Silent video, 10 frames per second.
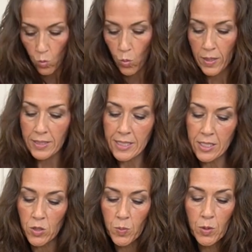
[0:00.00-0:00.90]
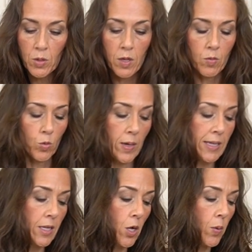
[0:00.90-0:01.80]
1 teaspoon of
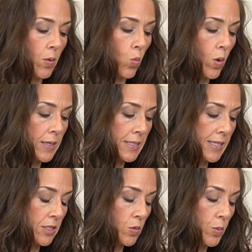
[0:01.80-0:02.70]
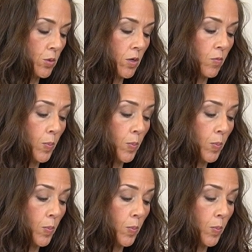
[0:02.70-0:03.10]
oregano and 1 teaspoon of